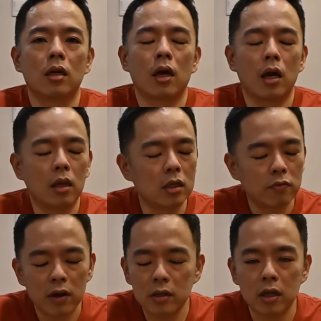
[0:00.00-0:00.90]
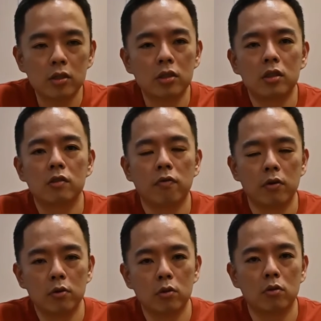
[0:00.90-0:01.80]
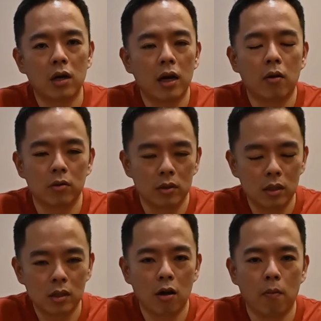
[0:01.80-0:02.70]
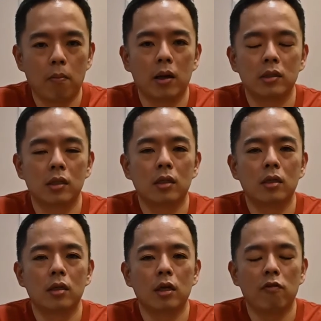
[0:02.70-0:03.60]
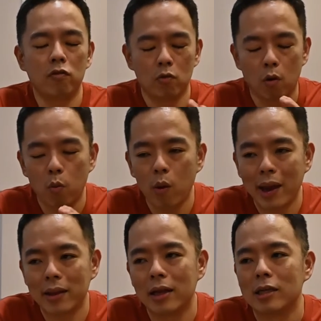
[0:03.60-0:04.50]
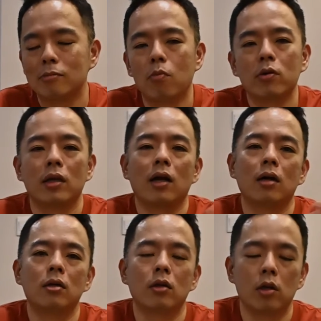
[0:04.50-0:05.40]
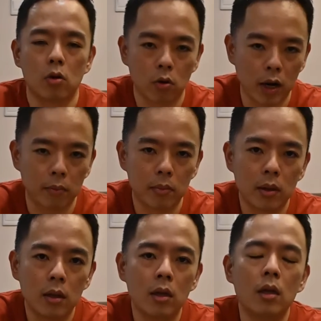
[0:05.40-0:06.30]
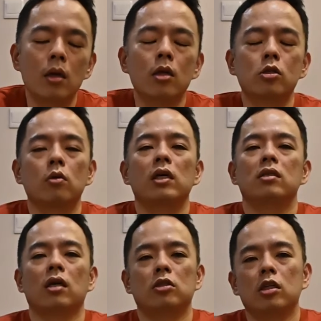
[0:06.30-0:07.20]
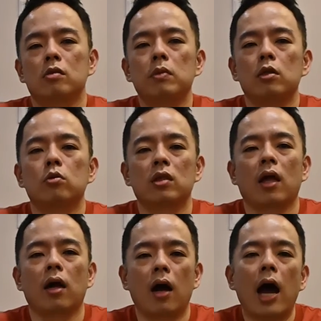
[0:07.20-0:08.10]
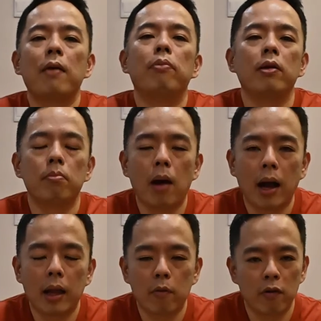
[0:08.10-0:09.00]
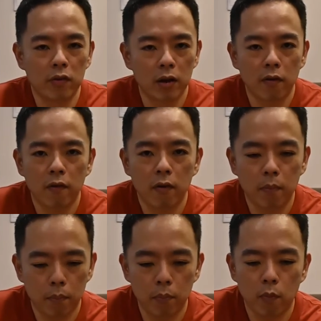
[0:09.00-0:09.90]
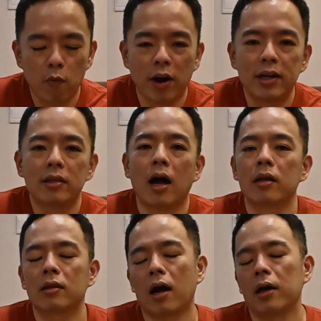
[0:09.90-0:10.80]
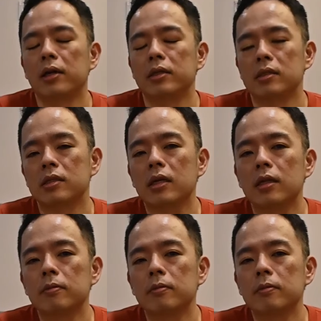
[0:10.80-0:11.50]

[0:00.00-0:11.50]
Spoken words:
And it's very dangerous for you to ride on this kind of bicycle if your weight is more than 100 kilograms. So he suggests me to take a hybrid bike with the wider tire instead.